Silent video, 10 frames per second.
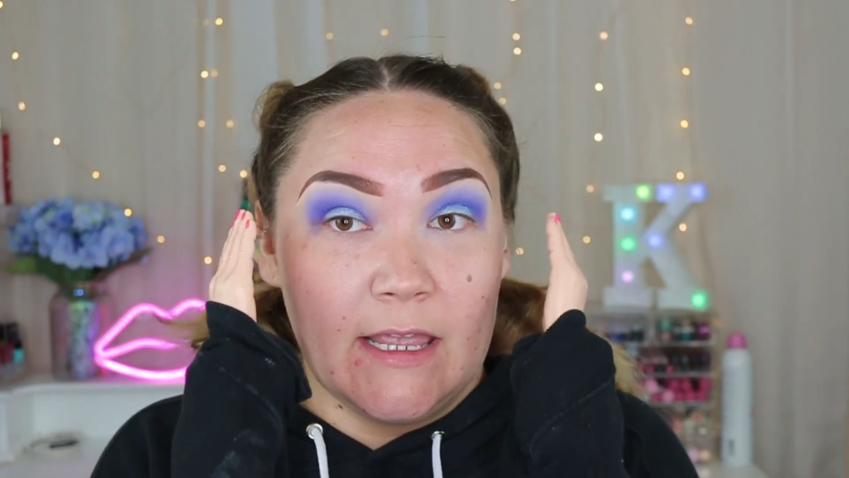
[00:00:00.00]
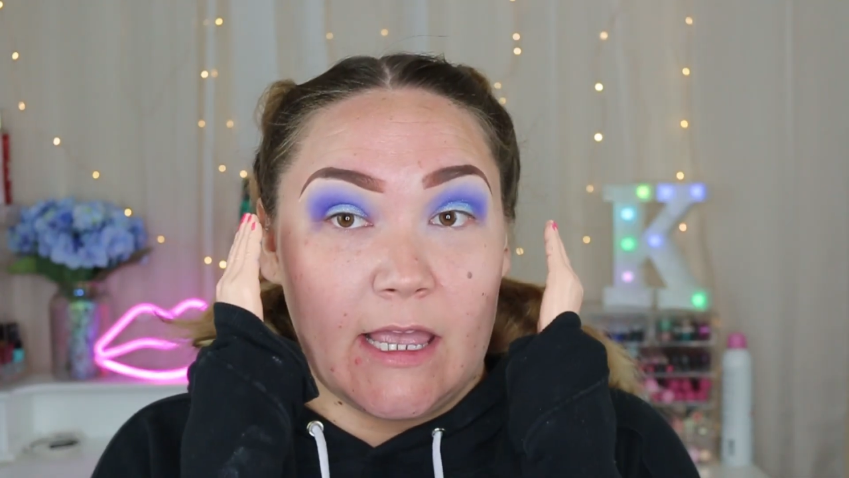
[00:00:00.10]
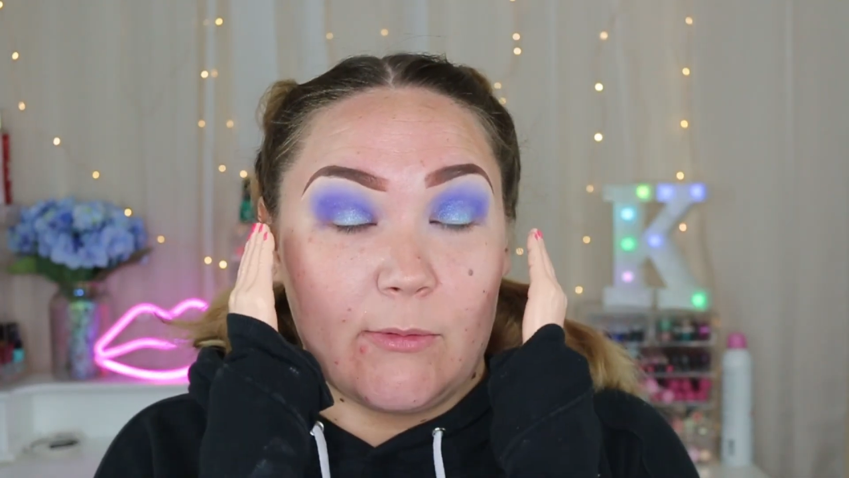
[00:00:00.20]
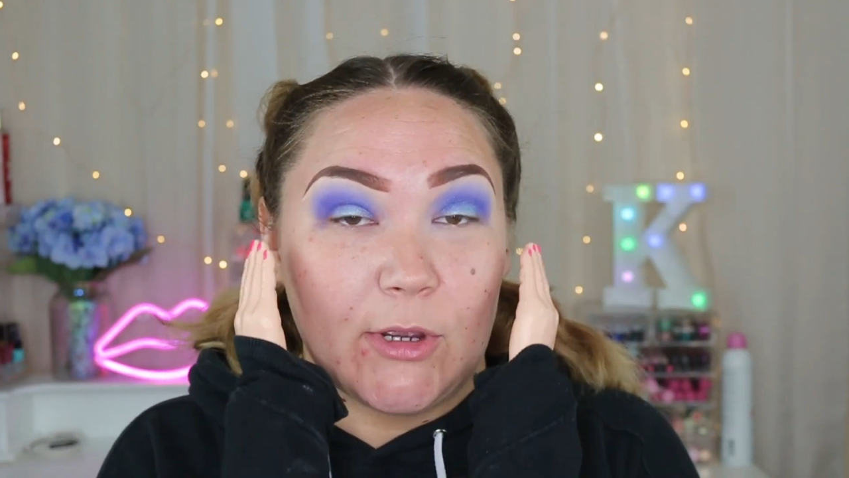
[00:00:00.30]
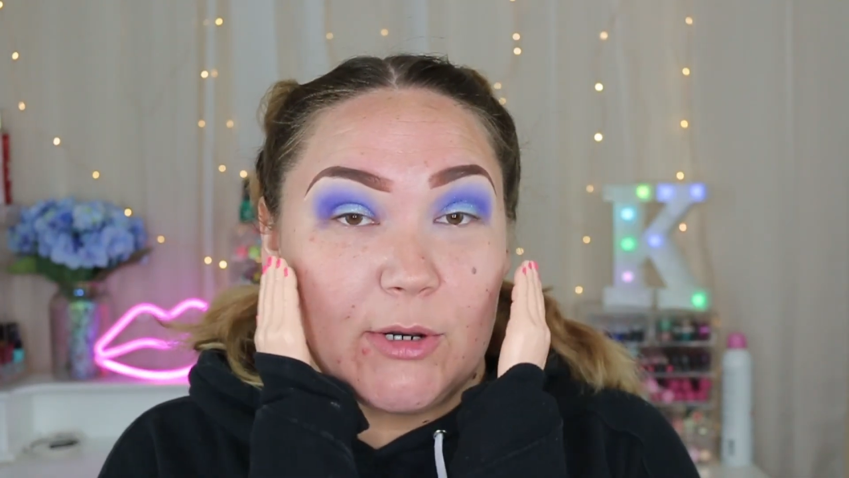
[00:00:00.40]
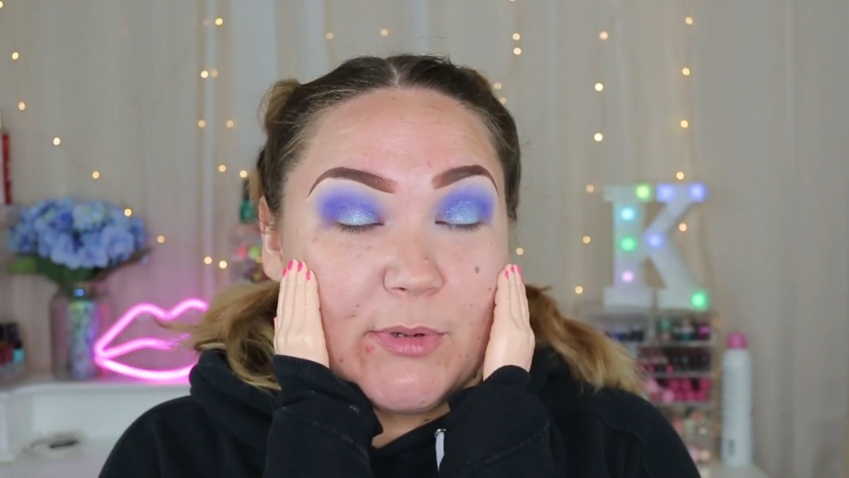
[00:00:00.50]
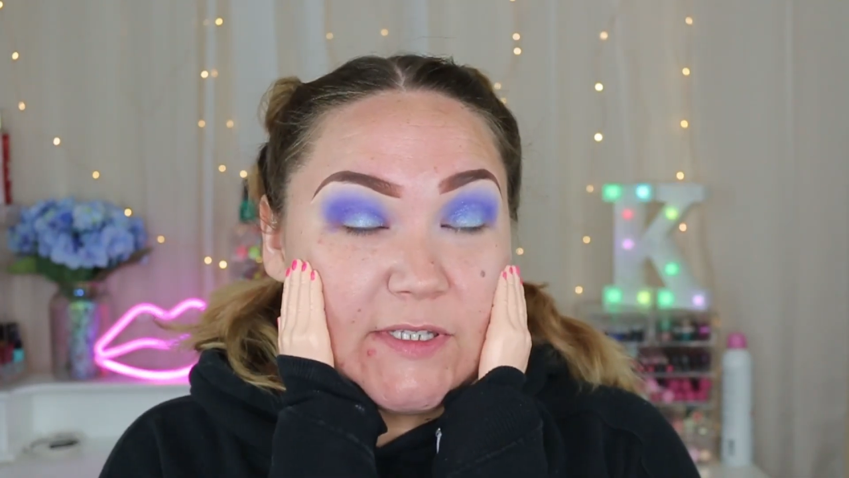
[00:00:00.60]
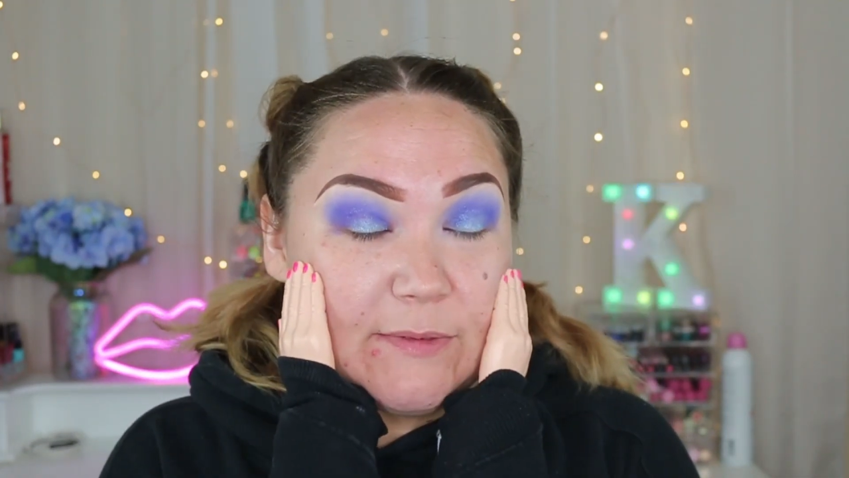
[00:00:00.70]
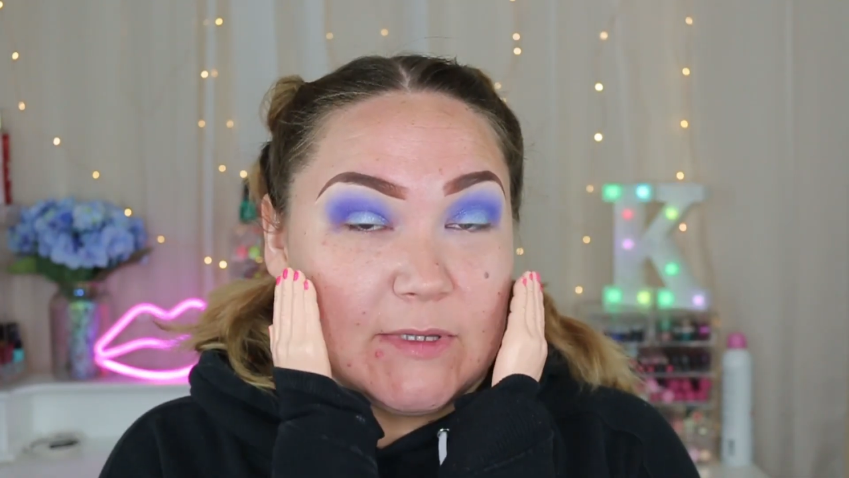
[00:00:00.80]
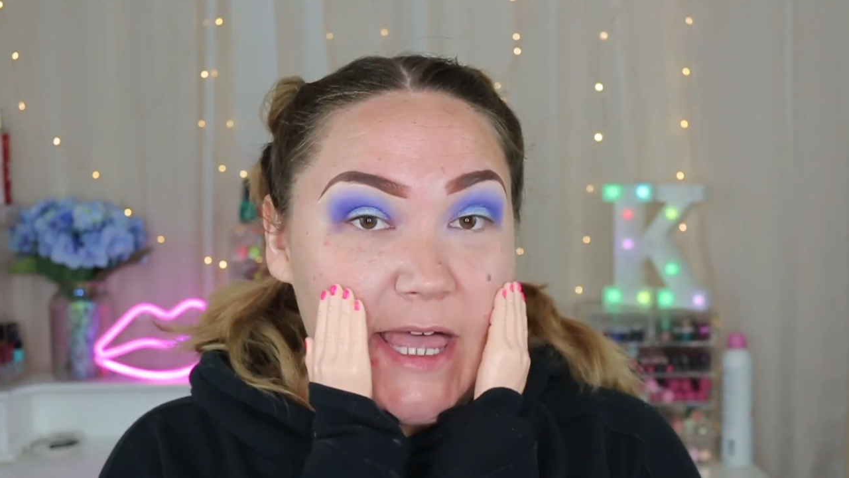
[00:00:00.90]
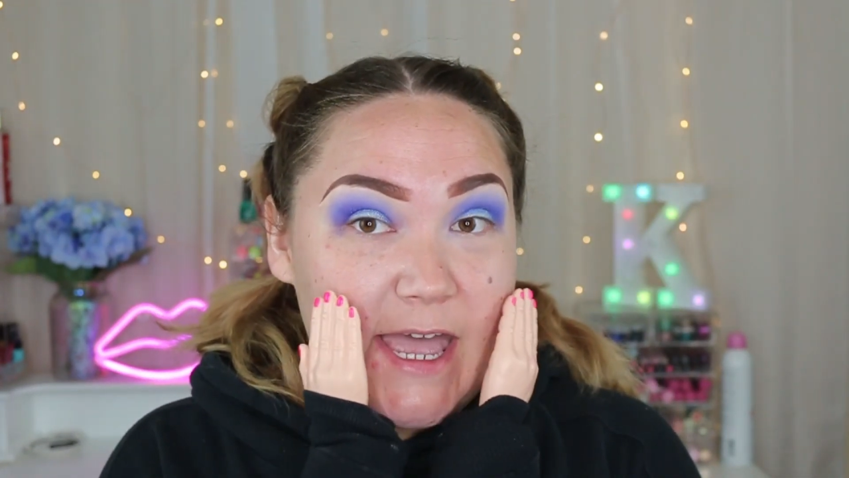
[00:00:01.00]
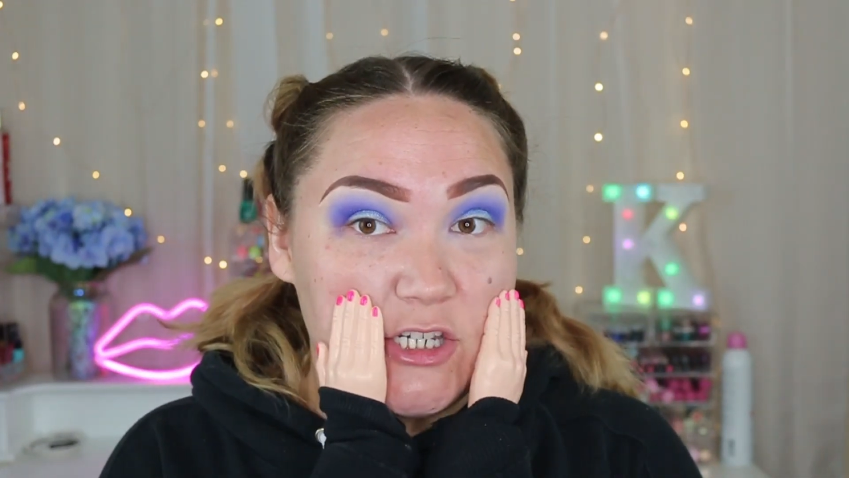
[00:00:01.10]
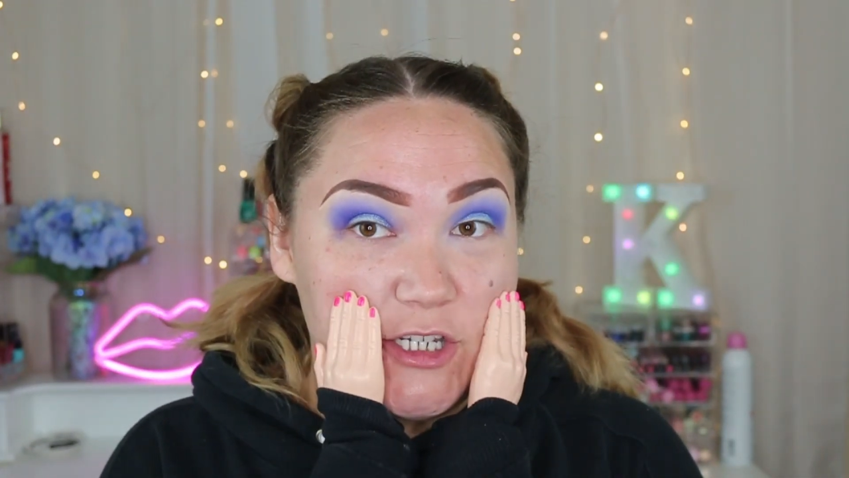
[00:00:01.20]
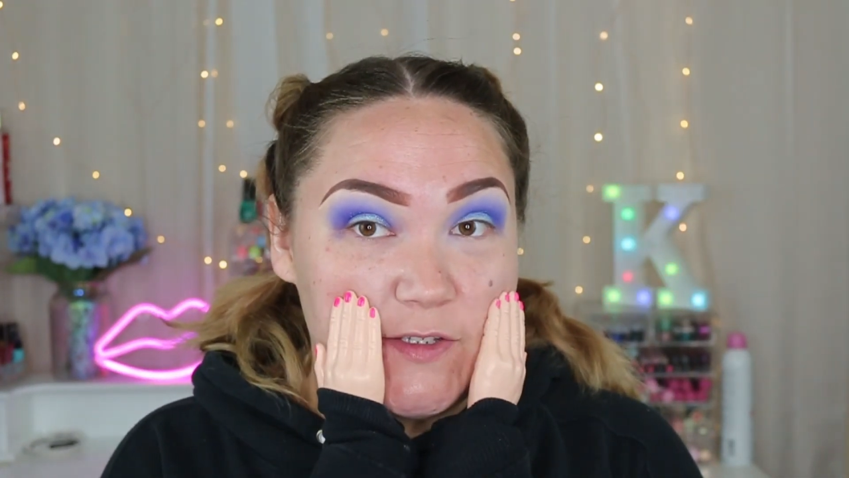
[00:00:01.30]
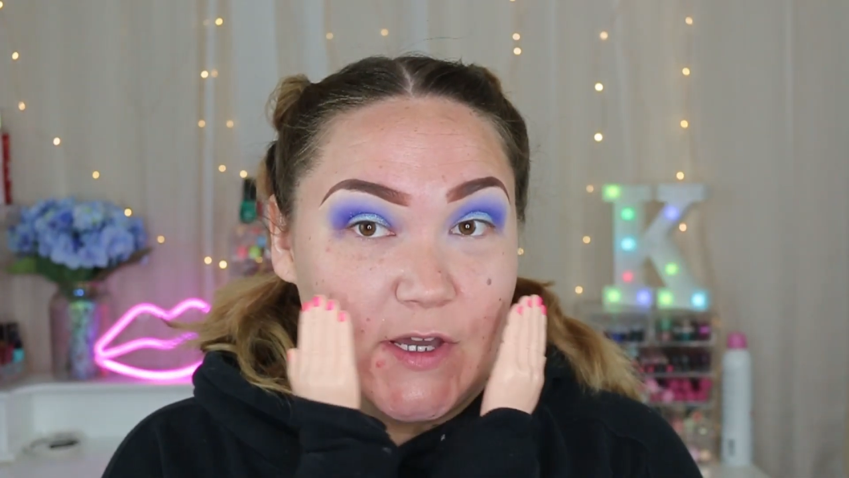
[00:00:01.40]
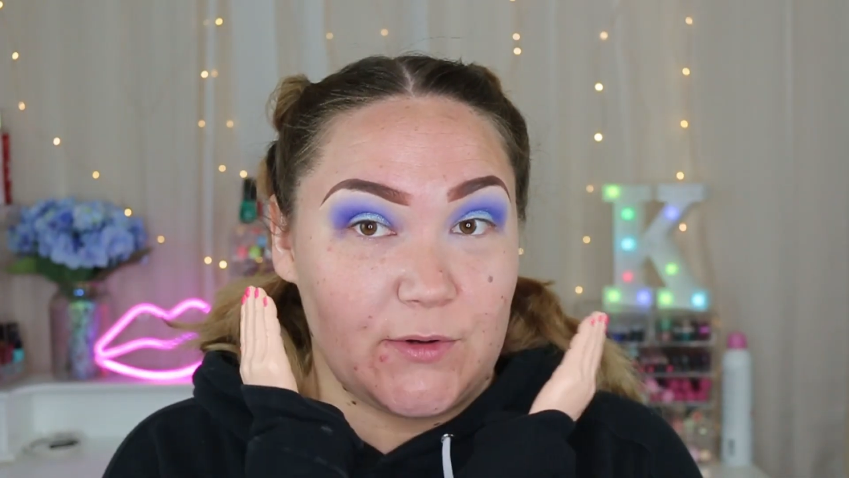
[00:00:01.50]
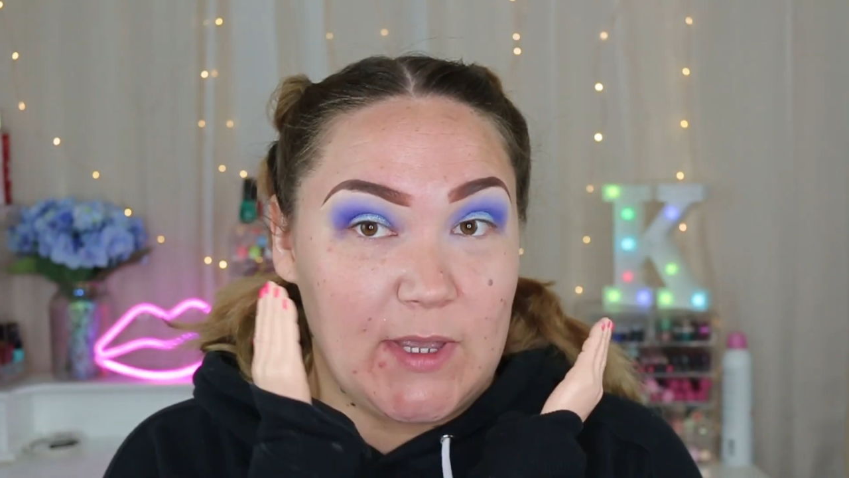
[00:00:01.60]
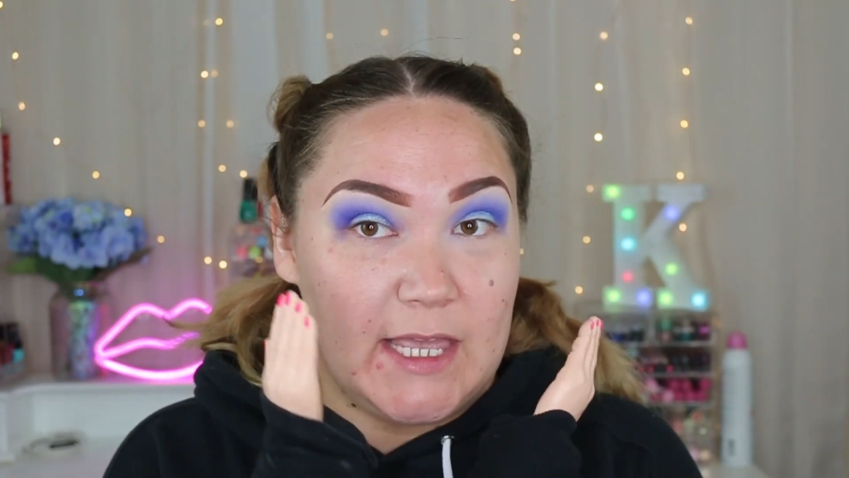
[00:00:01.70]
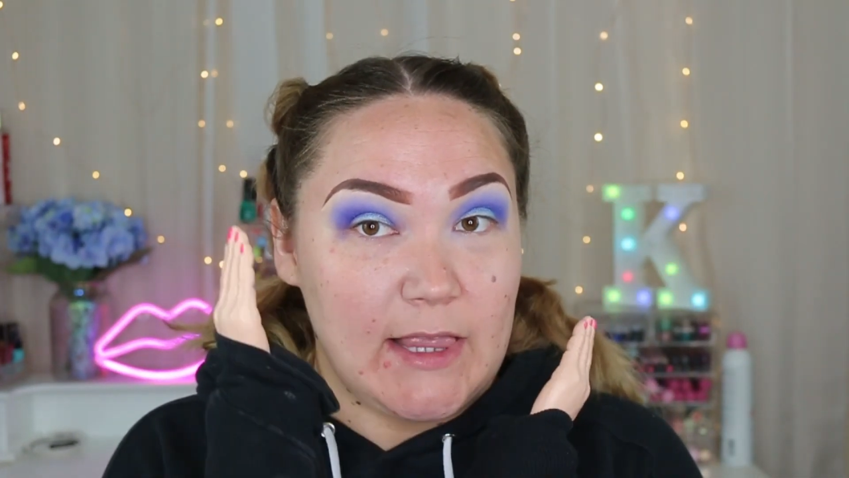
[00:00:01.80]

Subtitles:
and we're gonna put some lashes on, okay?